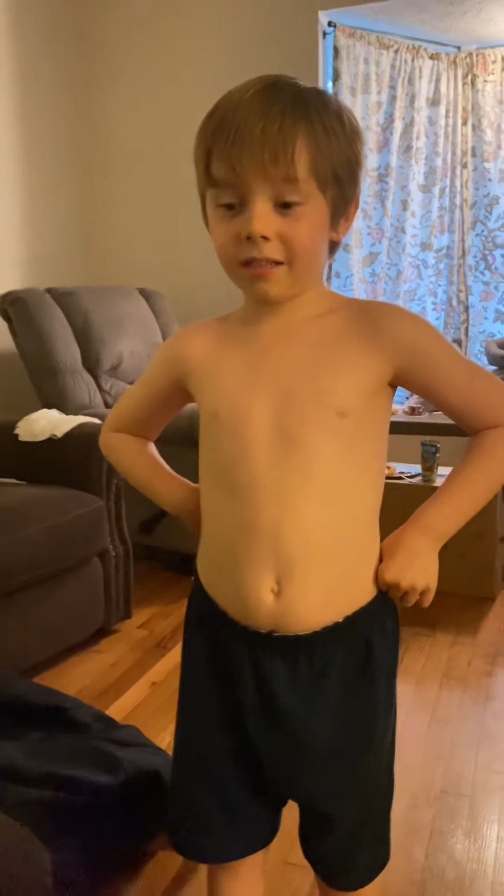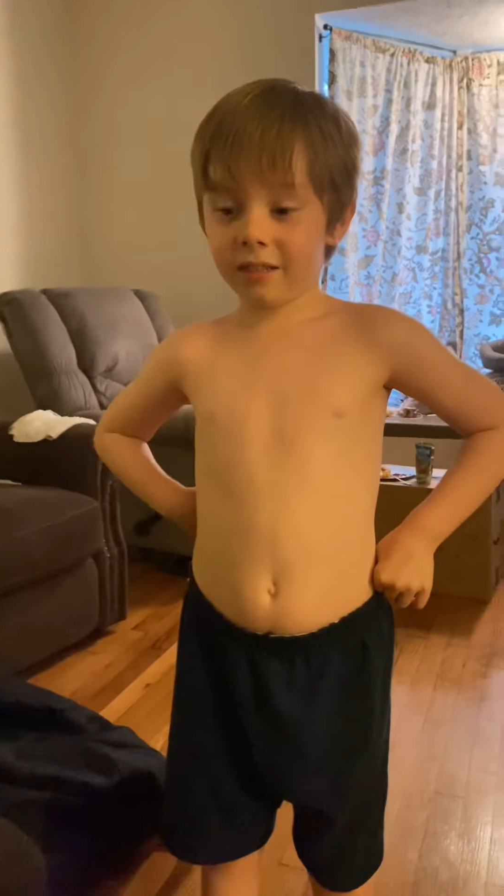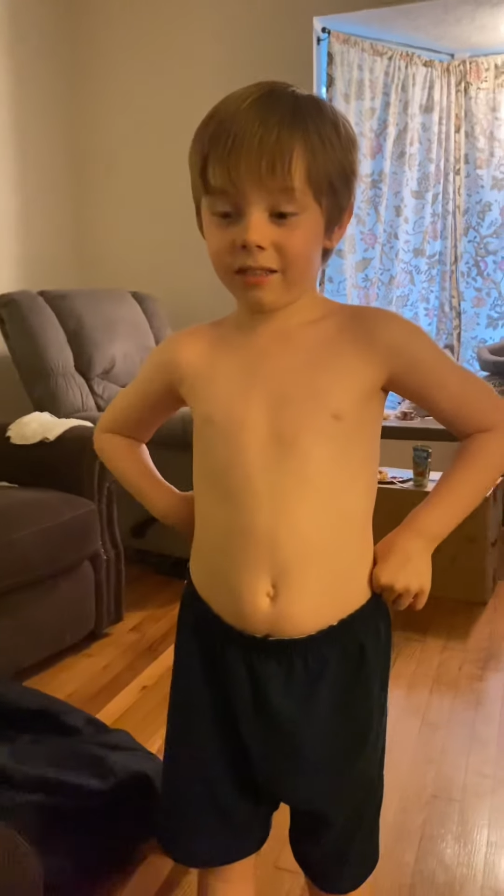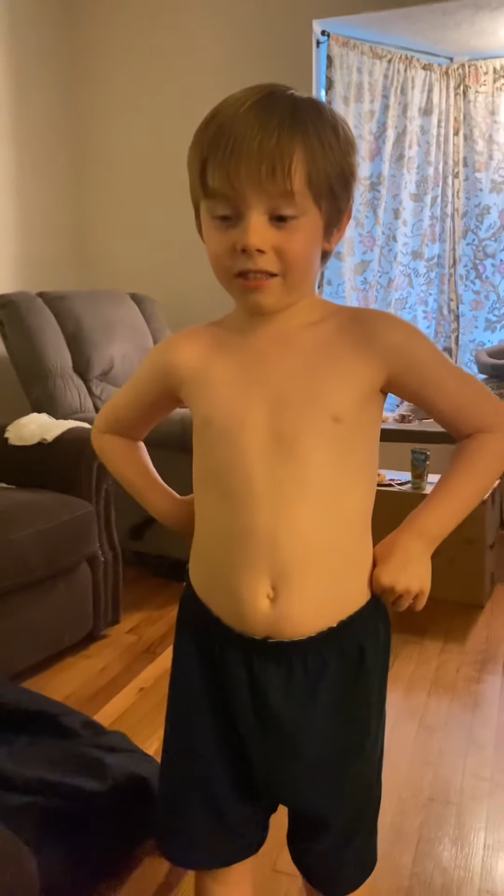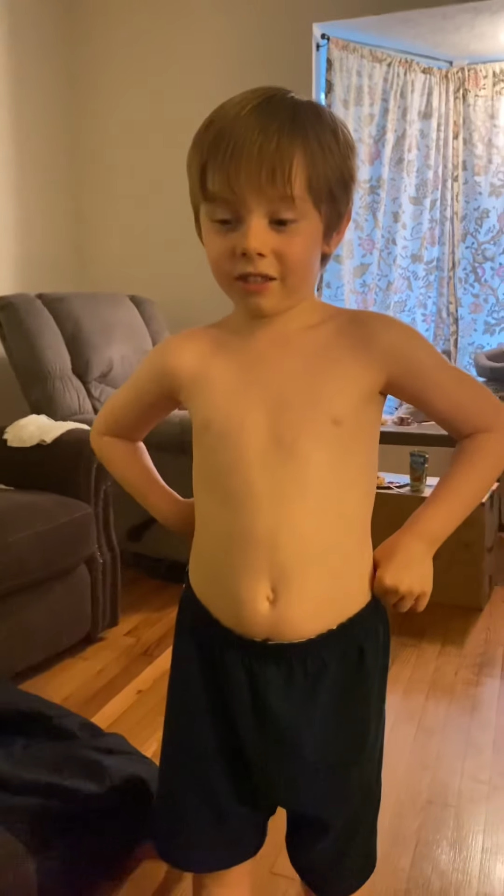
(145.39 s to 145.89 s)

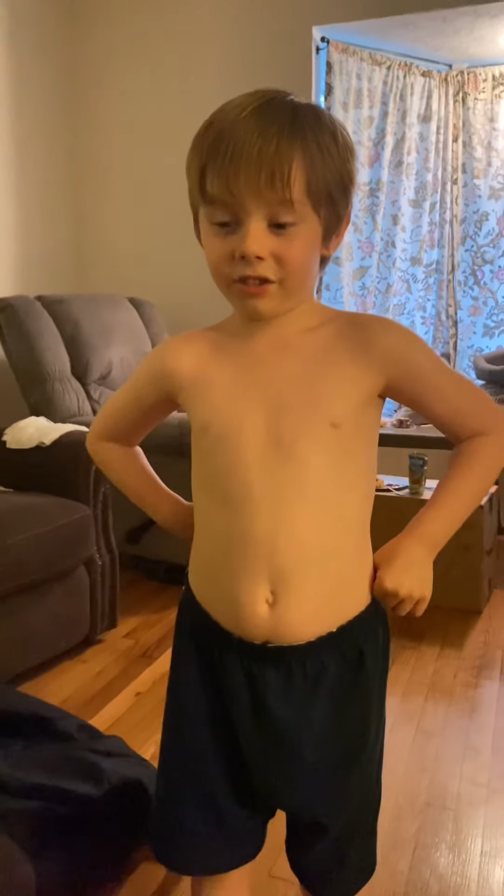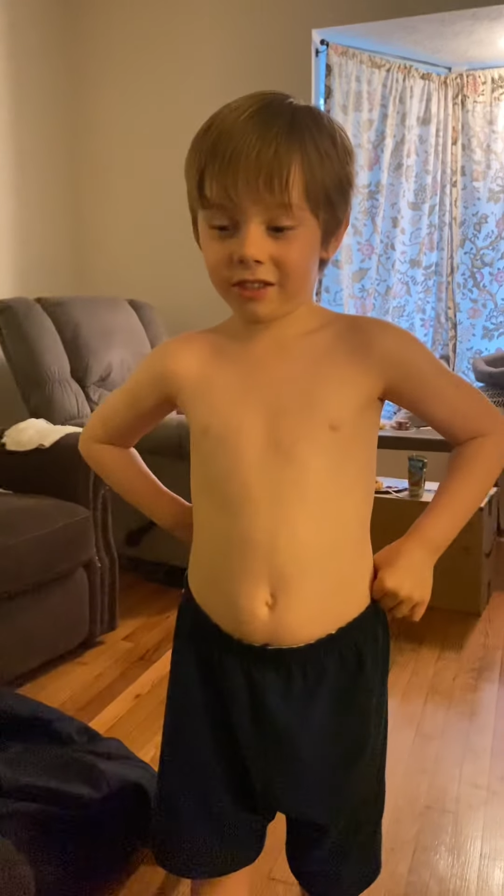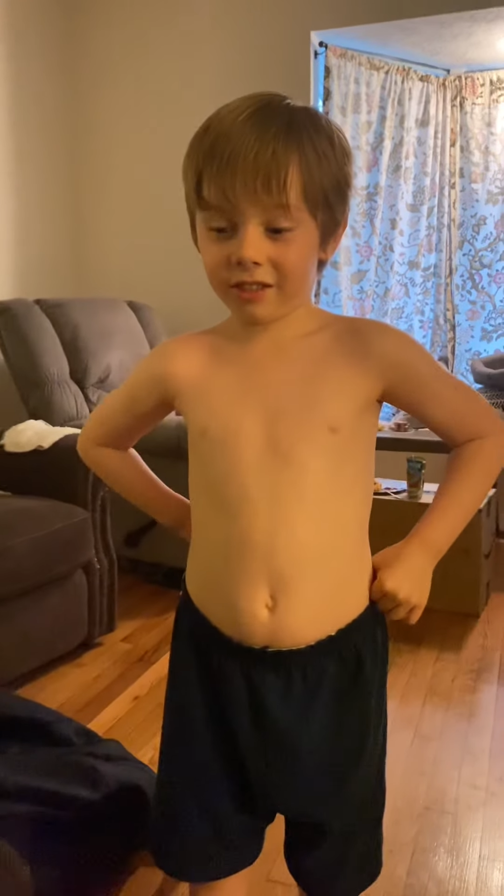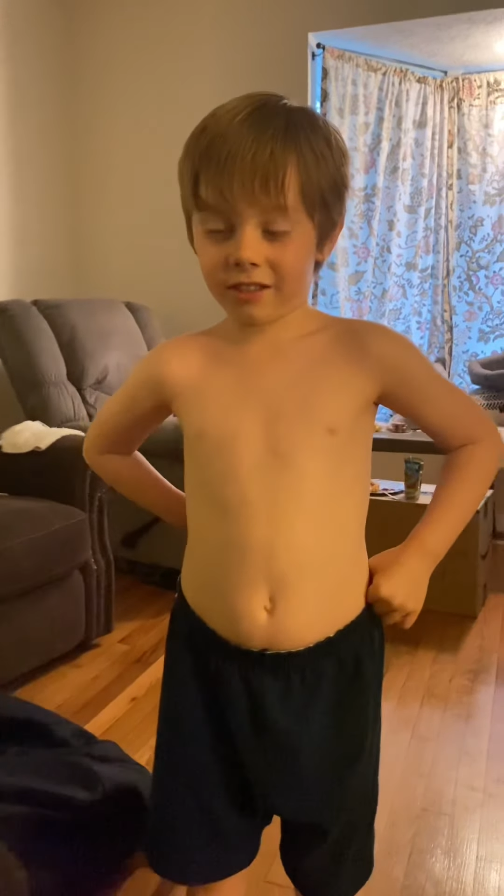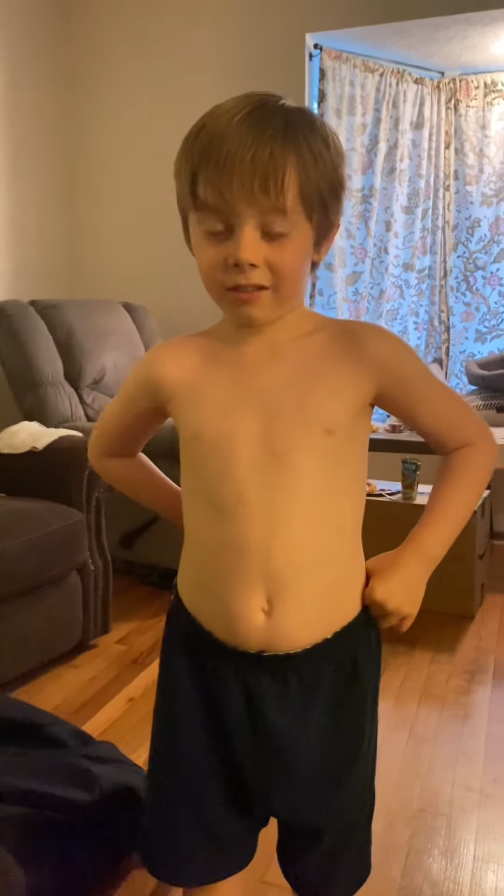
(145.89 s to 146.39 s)
You
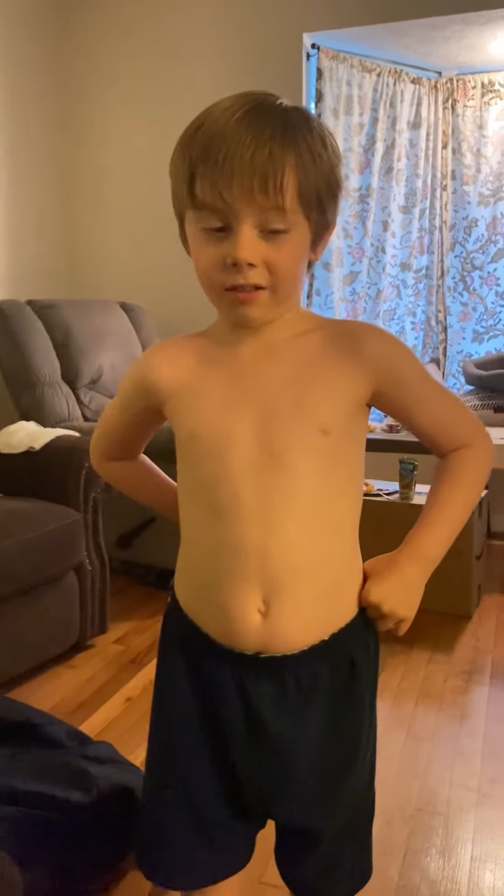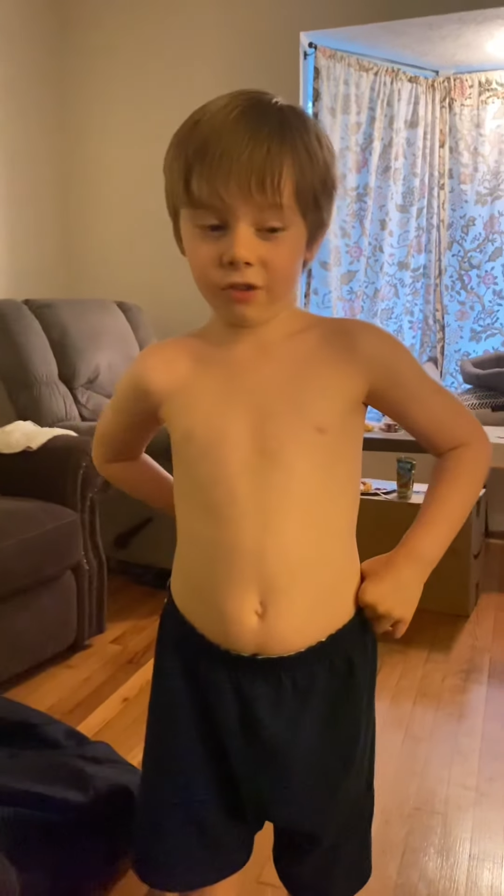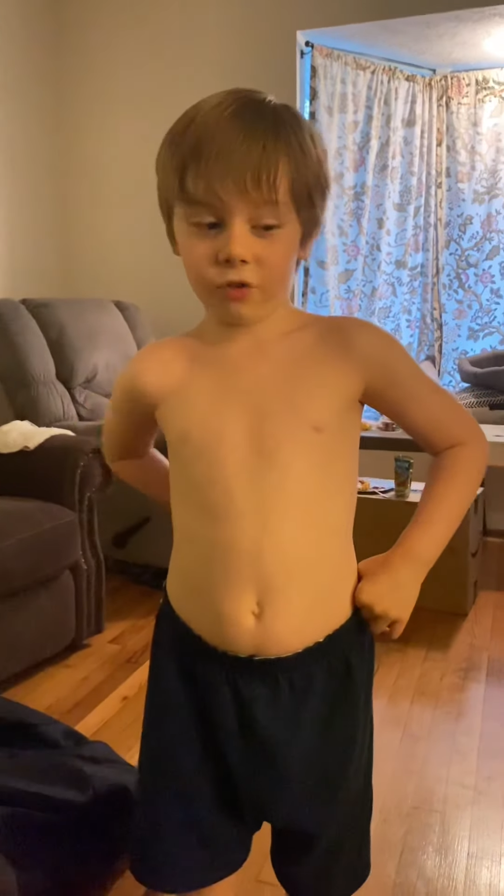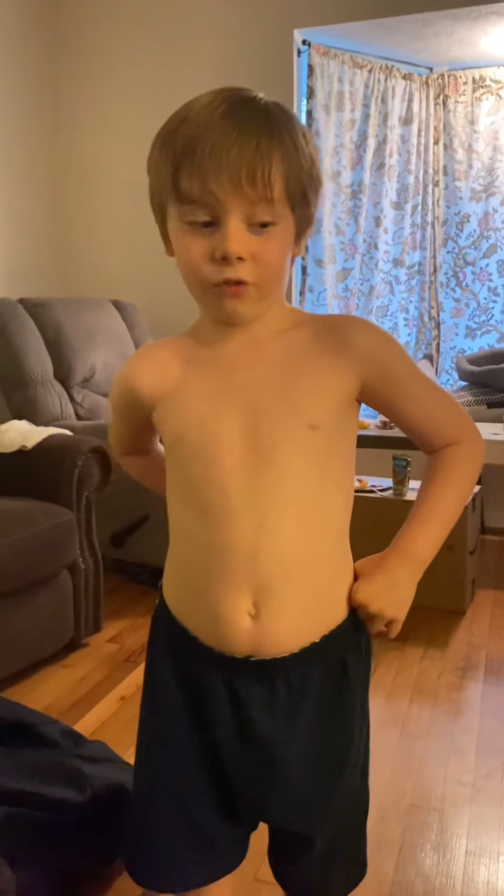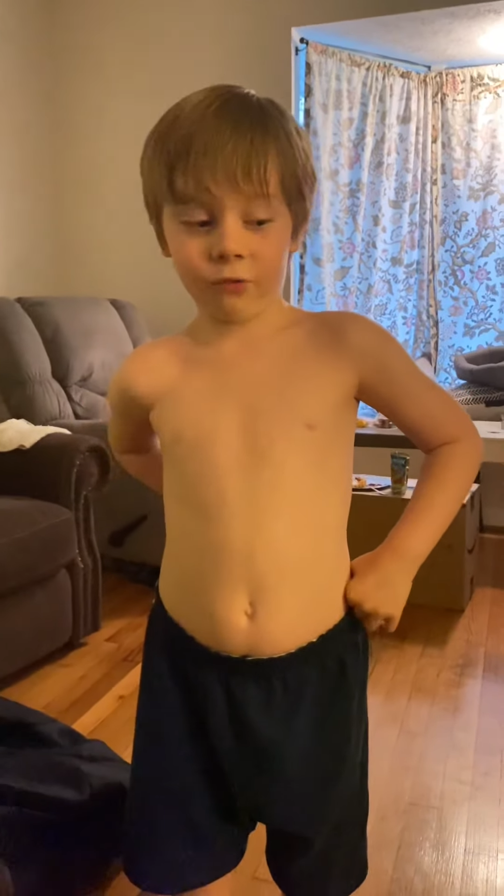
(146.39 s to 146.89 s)
just
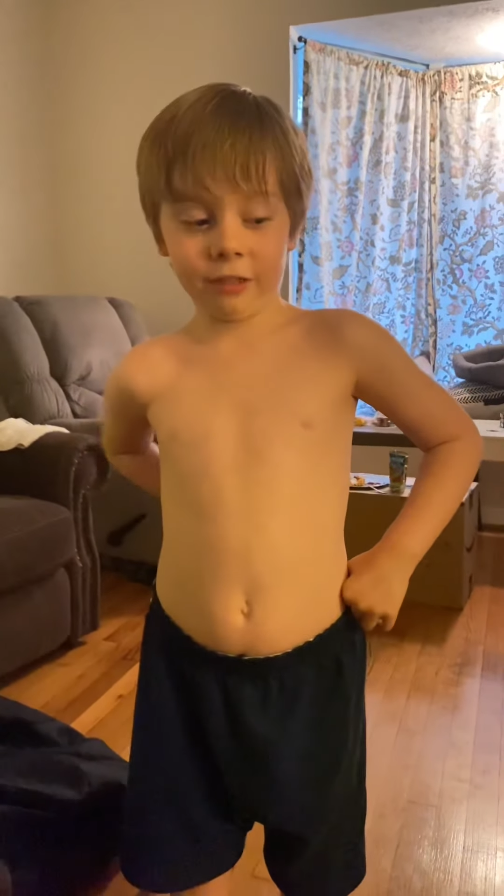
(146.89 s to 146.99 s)
lose,